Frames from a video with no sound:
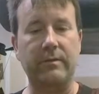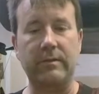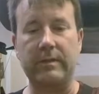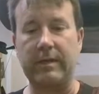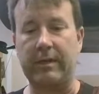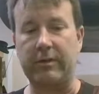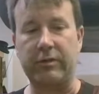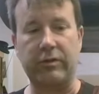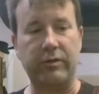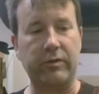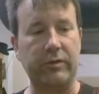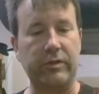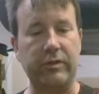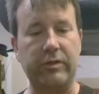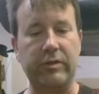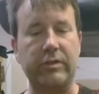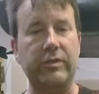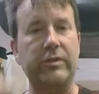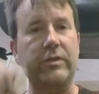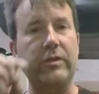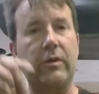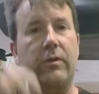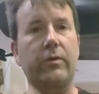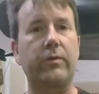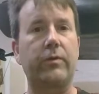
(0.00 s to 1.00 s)
so just the
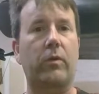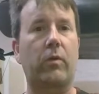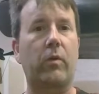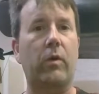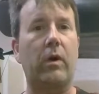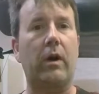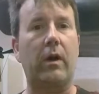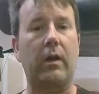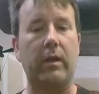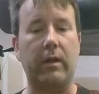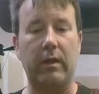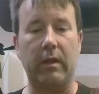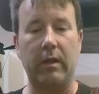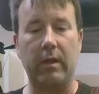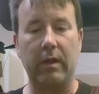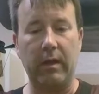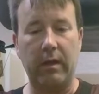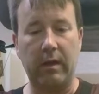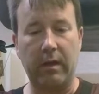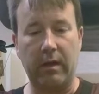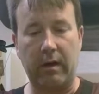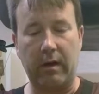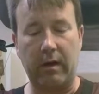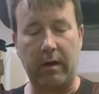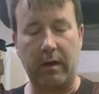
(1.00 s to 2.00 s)
cylinder wall
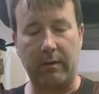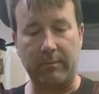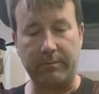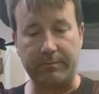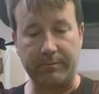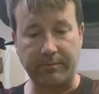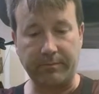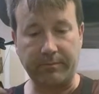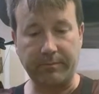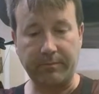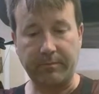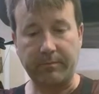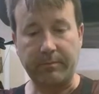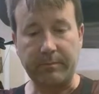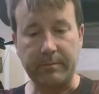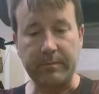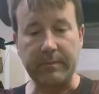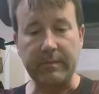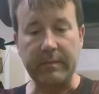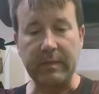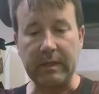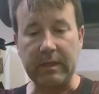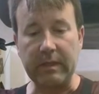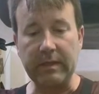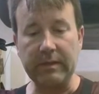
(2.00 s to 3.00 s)

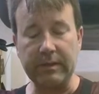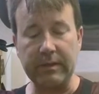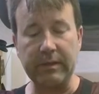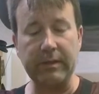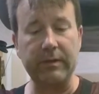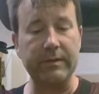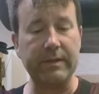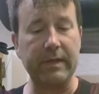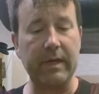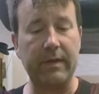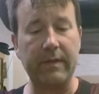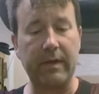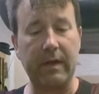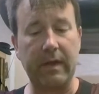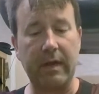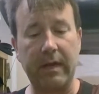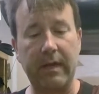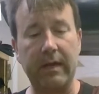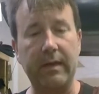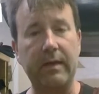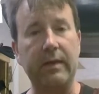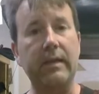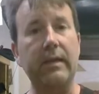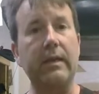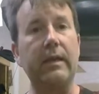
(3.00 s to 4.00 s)
seals on the
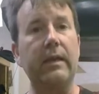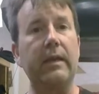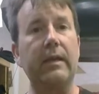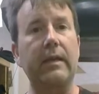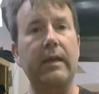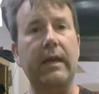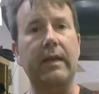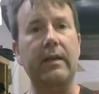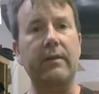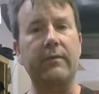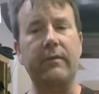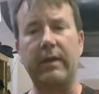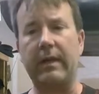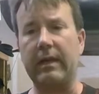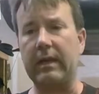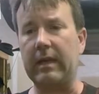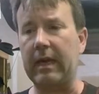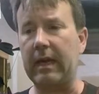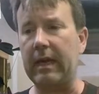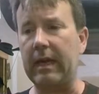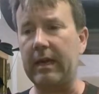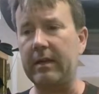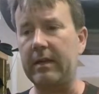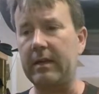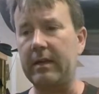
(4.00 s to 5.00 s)
head. Kind of like
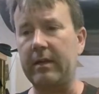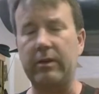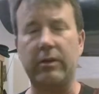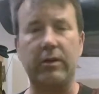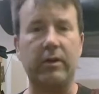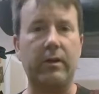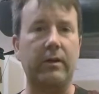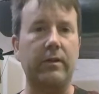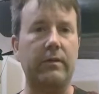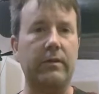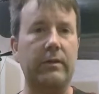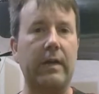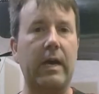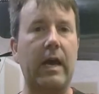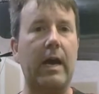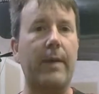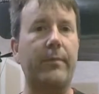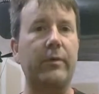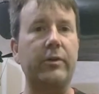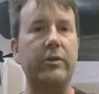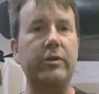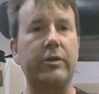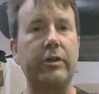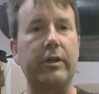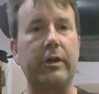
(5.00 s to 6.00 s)
adding copper
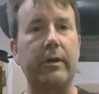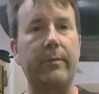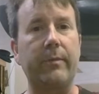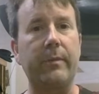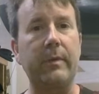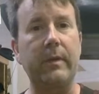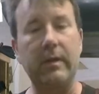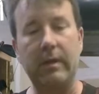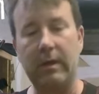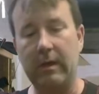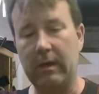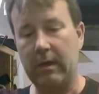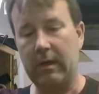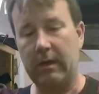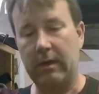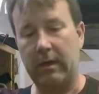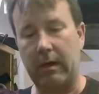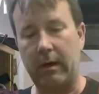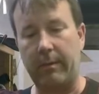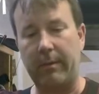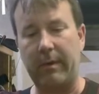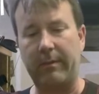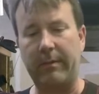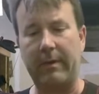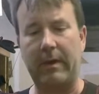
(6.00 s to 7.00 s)
shim. I'm
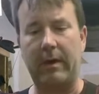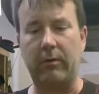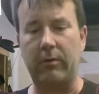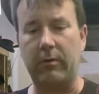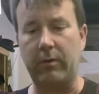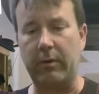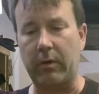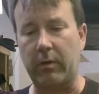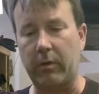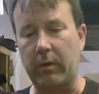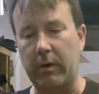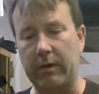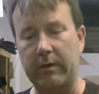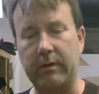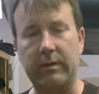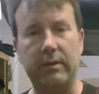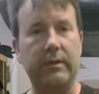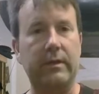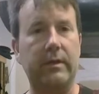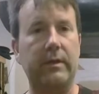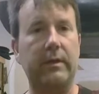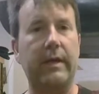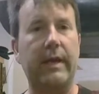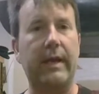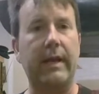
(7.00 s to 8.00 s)
not really one
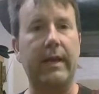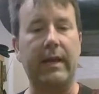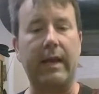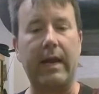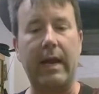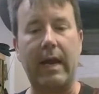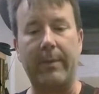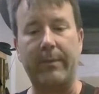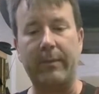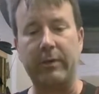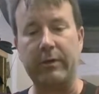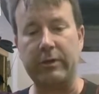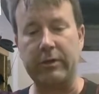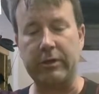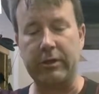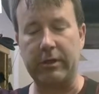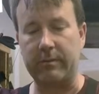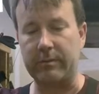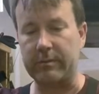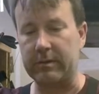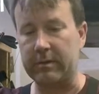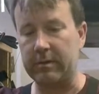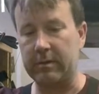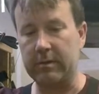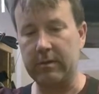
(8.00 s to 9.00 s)
to add copper
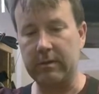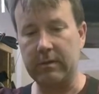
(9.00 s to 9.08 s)
shims.